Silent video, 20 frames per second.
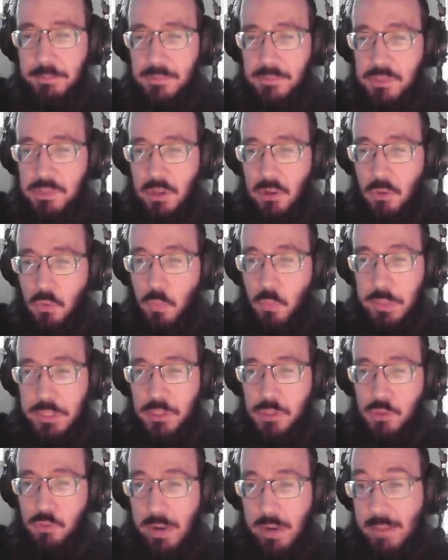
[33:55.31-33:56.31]
so we
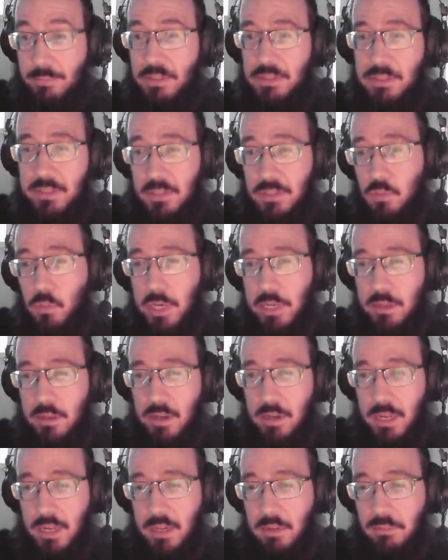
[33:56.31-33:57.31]
just grab the Styx
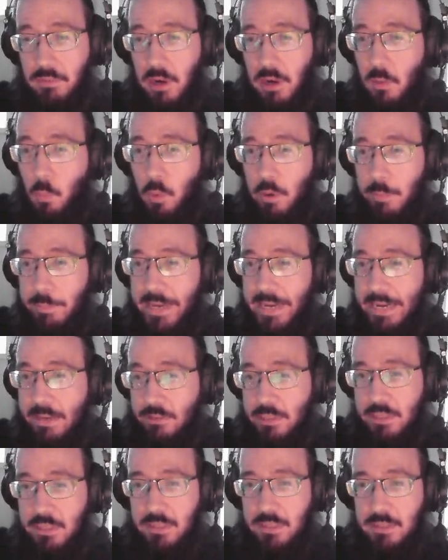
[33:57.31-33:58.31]
water and wrong warp
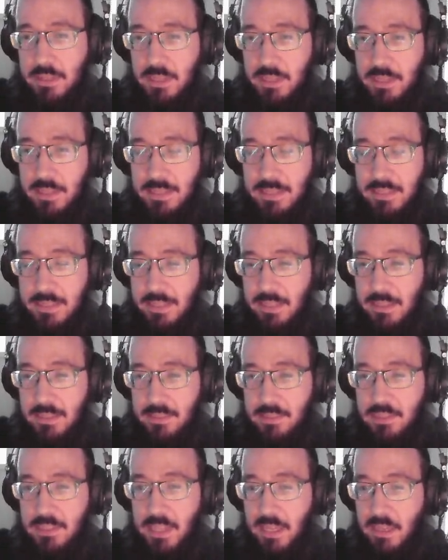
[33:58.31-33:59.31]
out, and
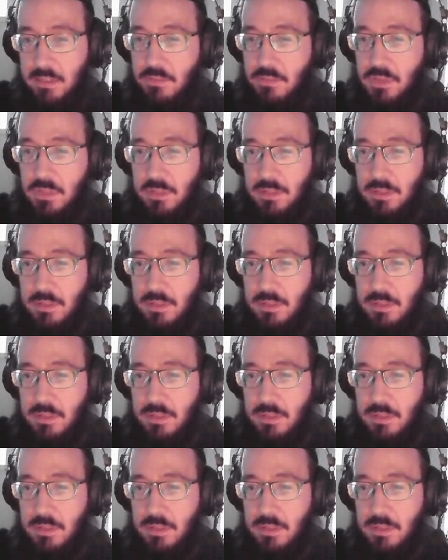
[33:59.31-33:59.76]
it saves